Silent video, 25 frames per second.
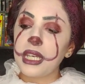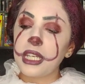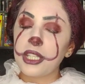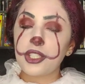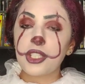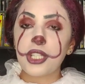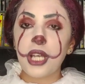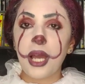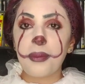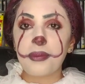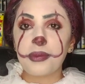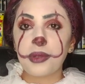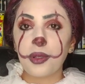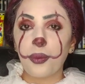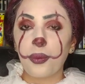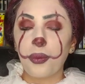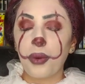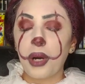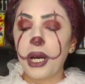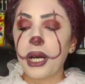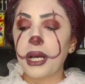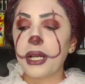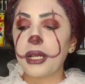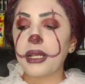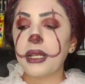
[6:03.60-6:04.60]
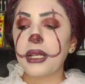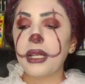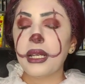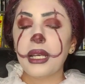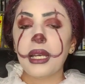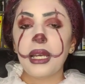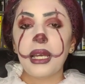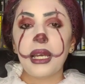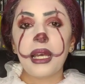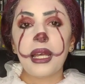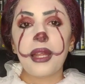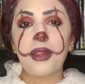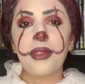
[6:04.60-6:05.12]
each chapter one,
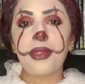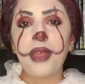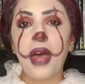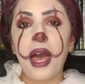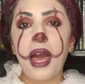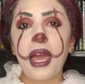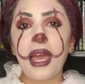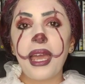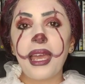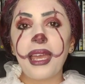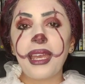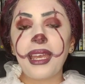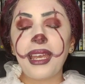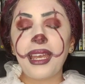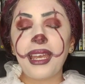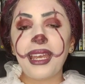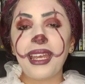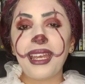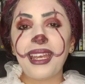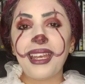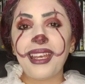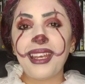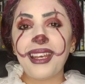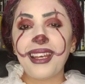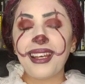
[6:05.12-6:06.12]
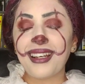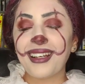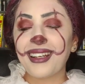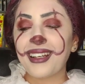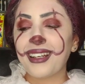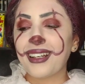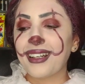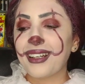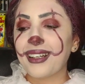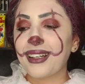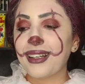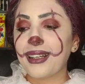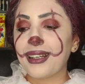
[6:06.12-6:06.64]
they
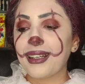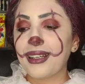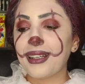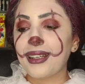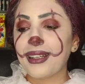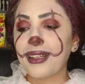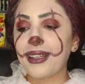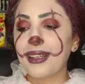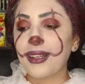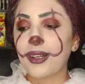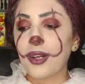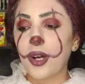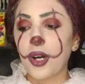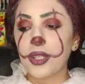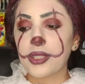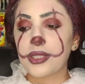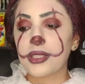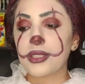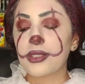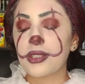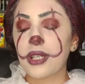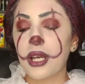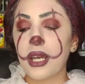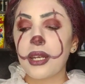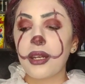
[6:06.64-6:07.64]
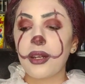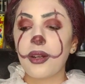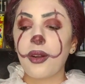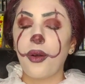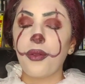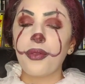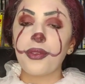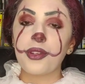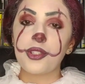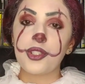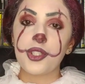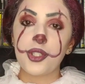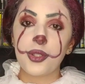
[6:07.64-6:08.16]
concentrated
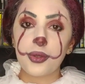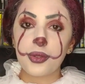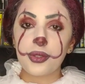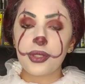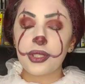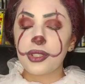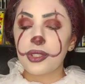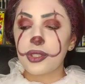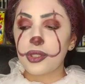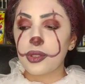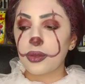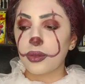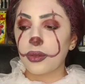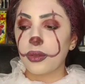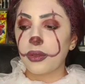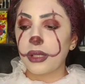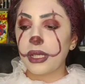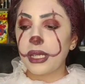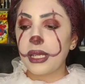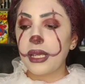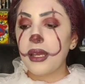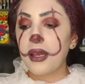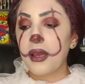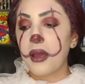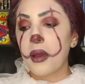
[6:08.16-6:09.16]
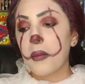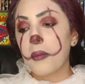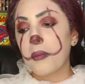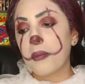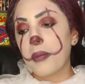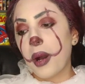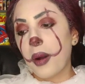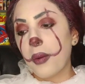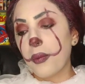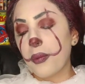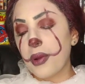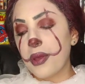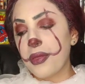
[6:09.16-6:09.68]
on the children's story,
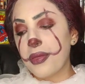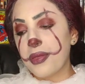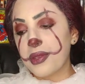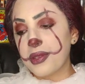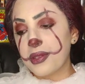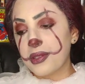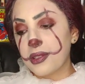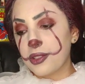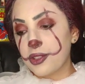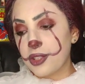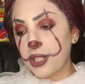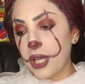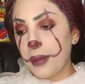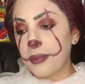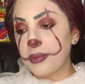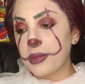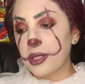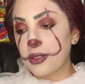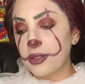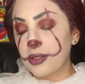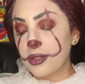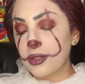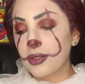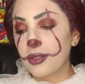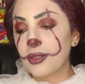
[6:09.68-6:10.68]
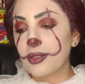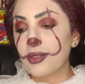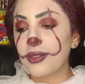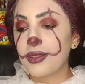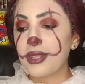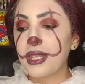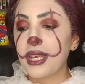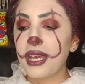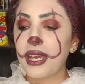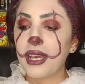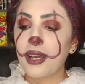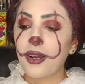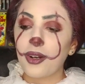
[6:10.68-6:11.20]
but with the chapter
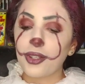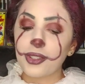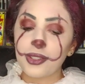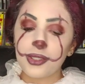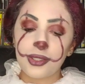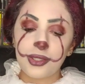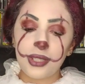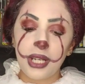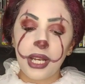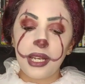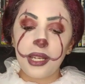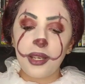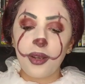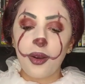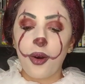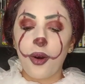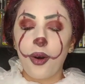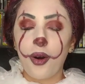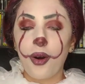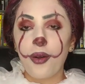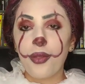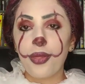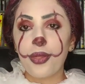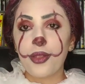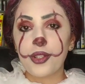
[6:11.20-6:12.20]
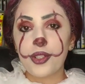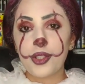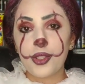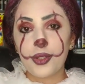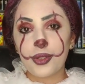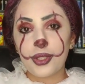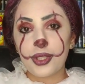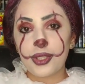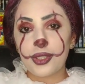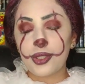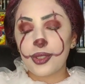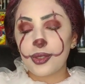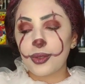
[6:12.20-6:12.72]
two, they're concentrating on the
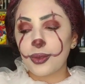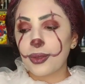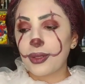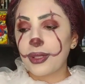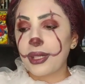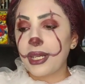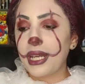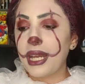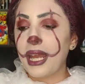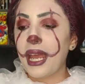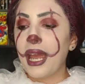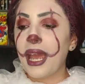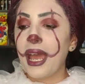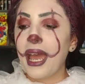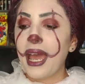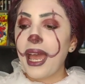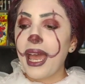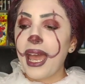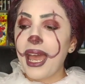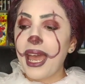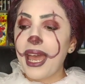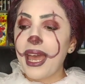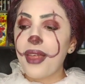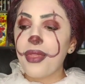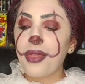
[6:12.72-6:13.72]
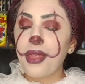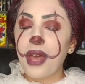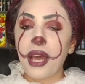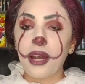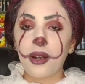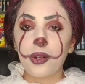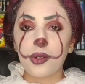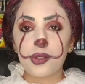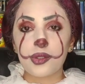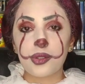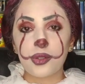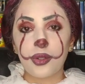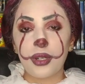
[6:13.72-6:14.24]
children's story and the
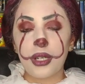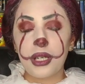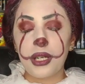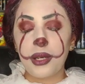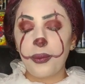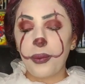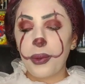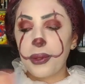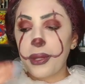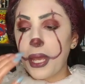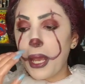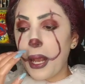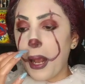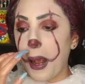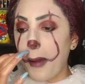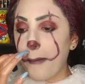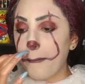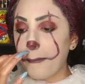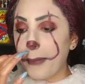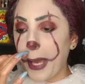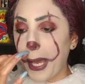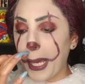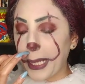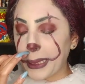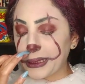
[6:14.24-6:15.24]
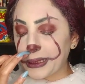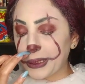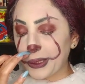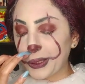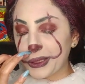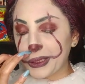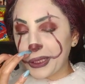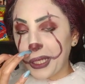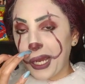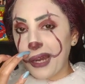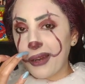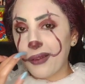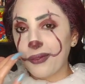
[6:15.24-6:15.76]
adult story when they come back. So
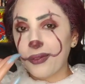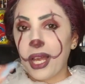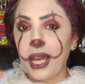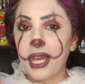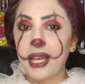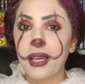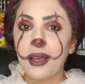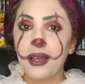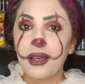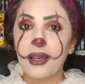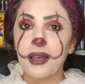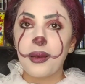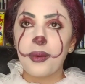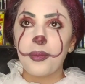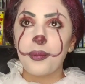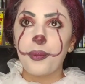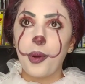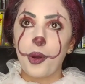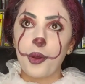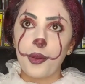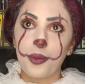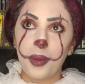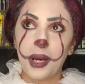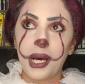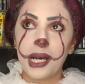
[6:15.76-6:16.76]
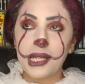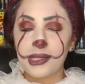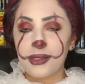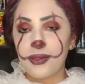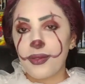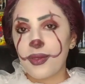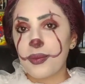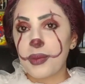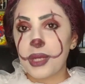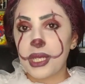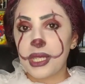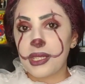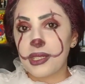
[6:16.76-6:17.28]
it's kind of like both parts
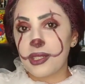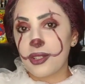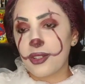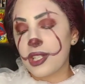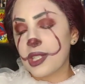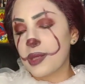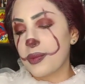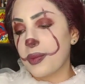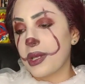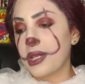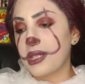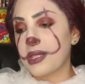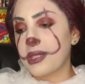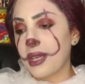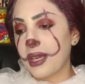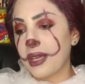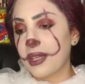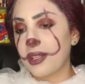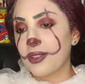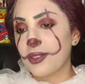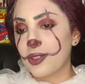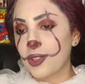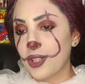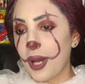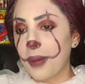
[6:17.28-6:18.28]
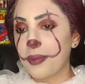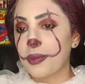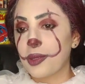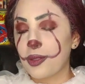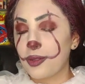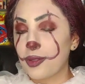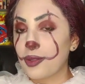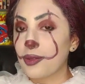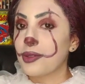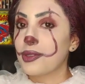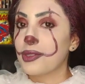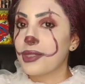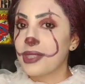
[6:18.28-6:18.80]
of the miniseries, but it's like chapter
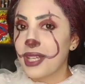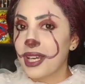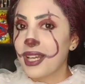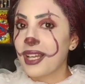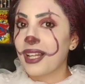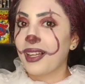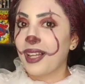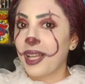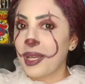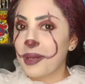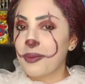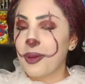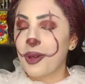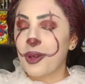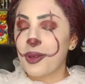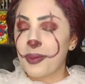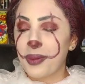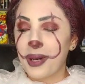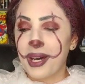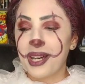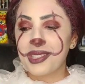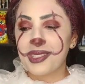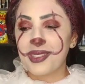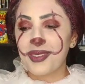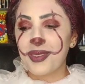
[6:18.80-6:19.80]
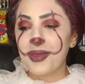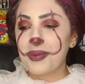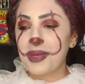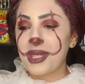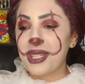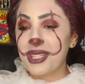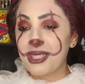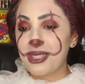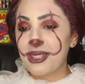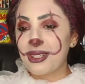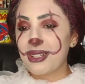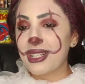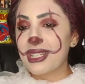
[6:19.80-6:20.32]
twos, like both parts of the
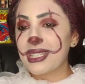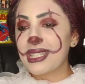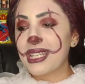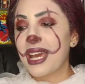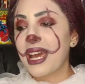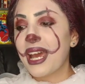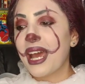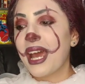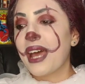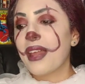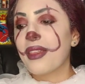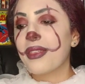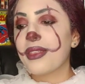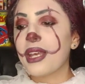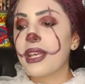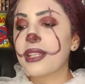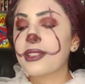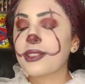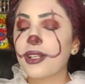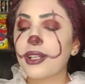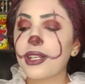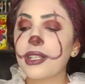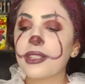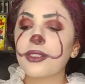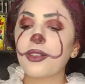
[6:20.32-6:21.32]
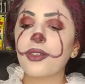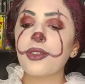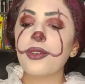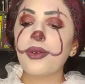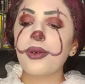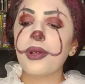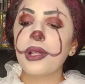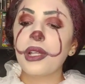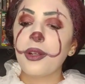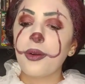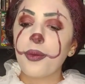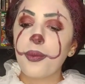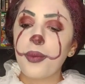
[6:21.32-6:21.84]
miniseries. It's going to tell
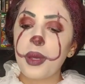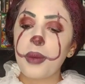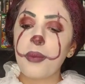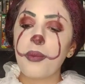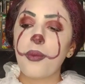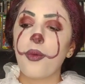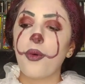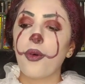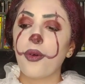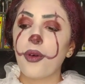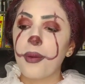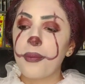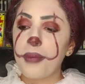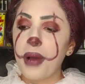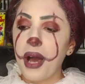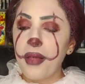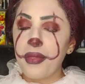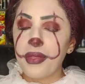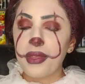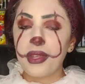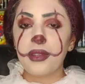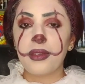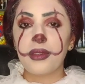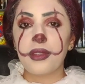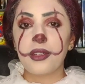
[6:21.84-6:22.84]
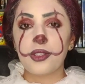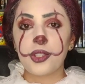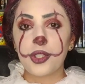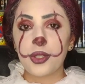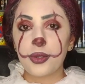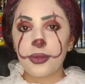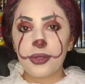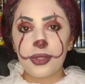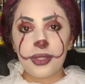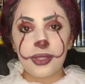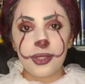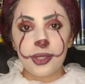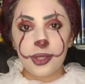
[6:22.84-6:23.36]
you a little bit more about the
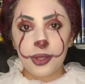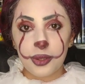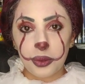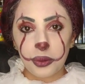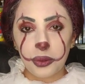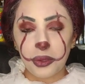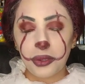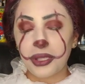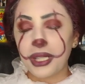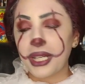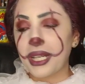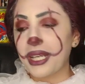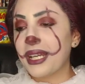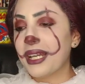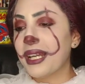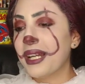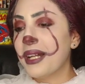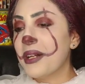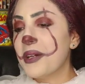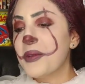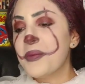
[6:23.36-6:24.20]
children's story.